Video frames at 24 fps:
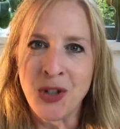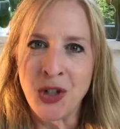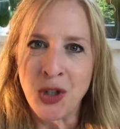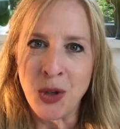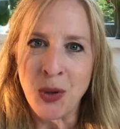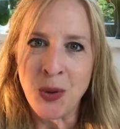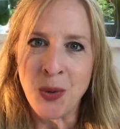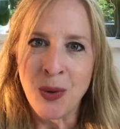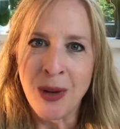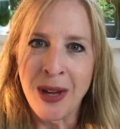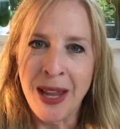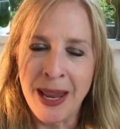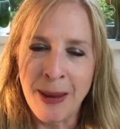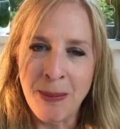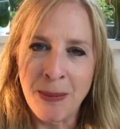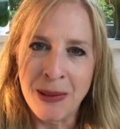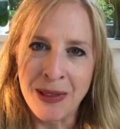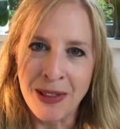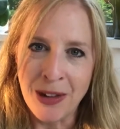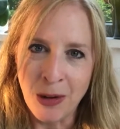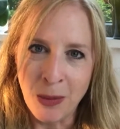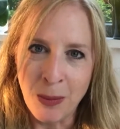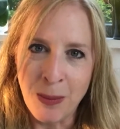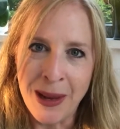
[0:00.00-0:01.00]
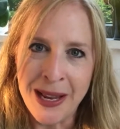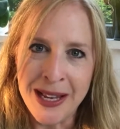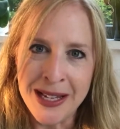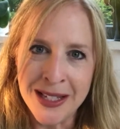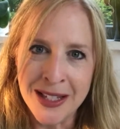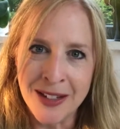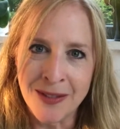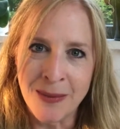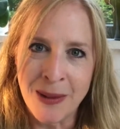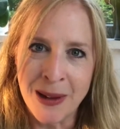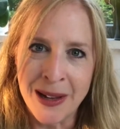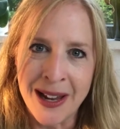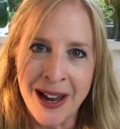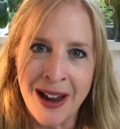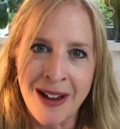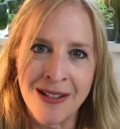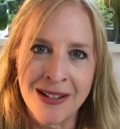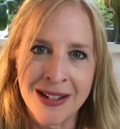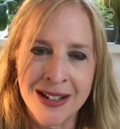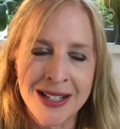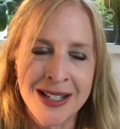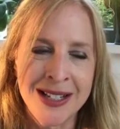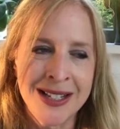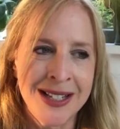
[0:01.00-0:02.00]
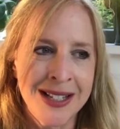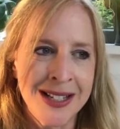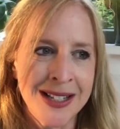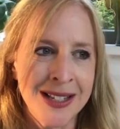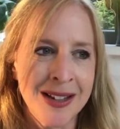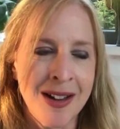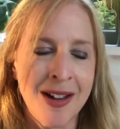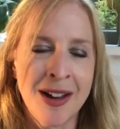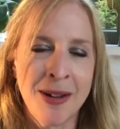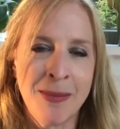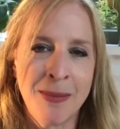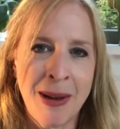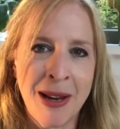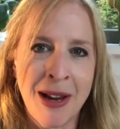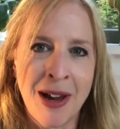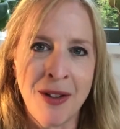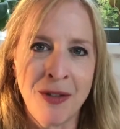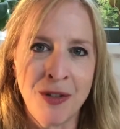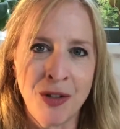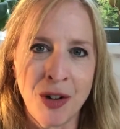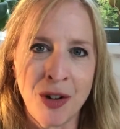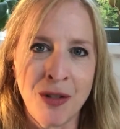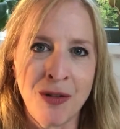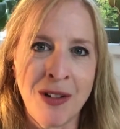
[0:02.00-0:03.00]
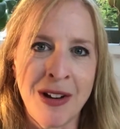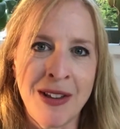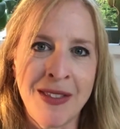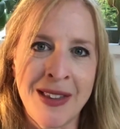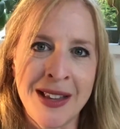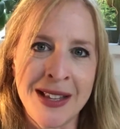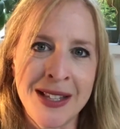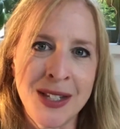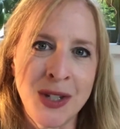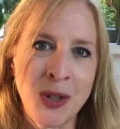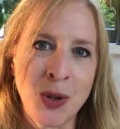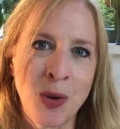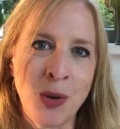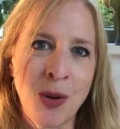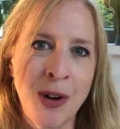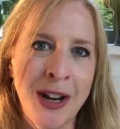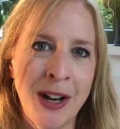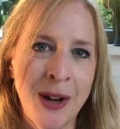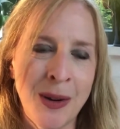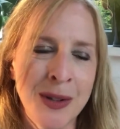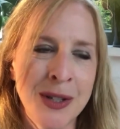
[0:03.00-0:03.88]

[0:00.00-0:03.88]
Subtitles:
do keep a little piece of my characters inside me after I've written their story.